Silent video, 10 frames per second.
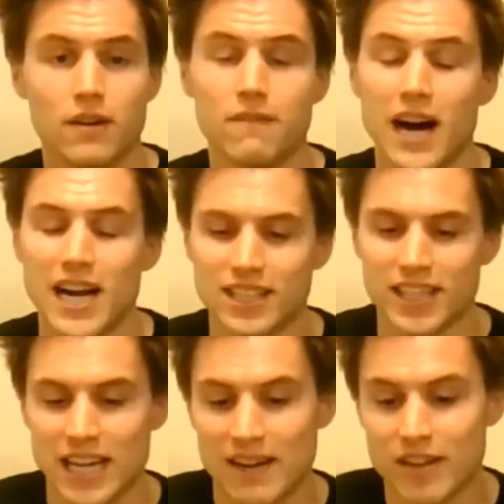
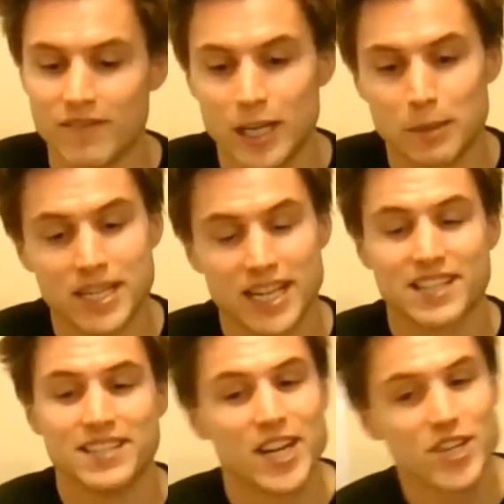Finally, I've developed an
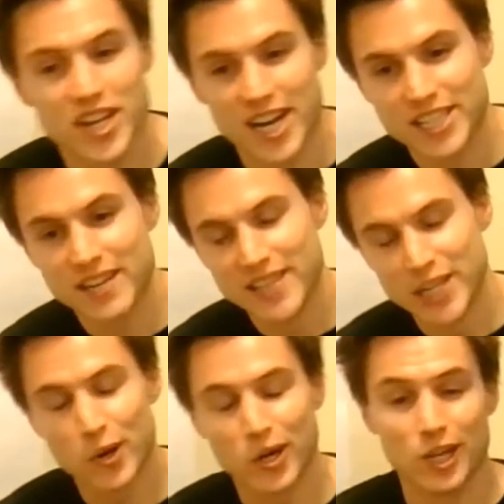extension activity to
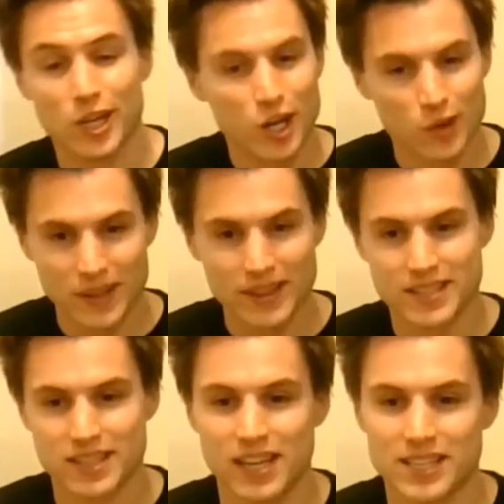go along with
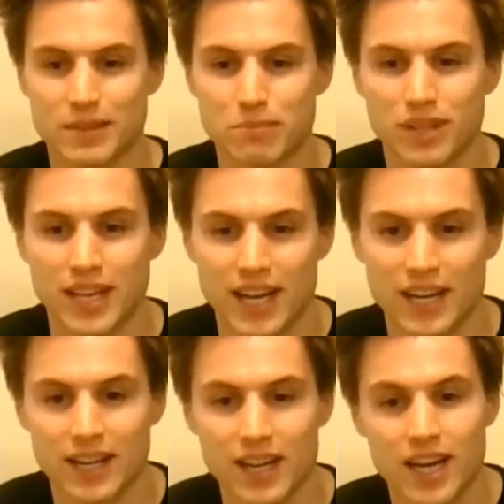this lesson
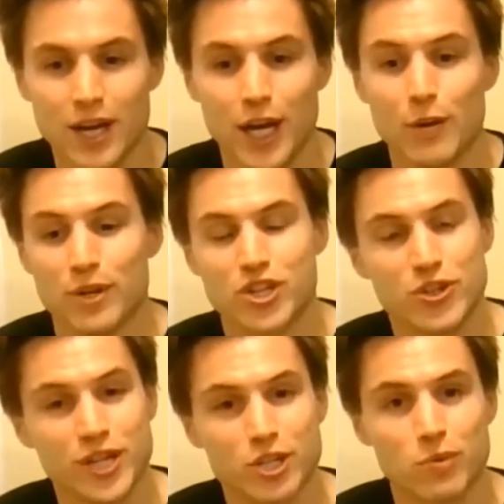plan, in which
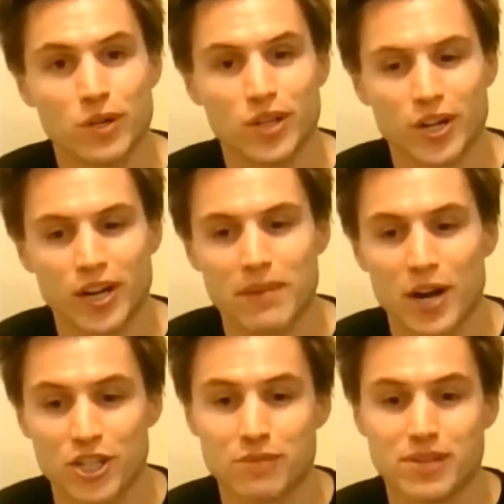students will learn
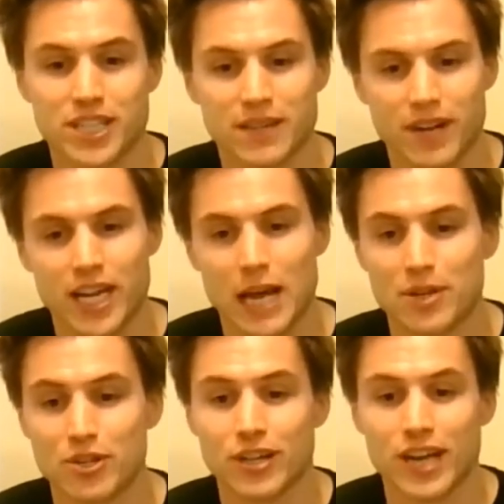about specific chemical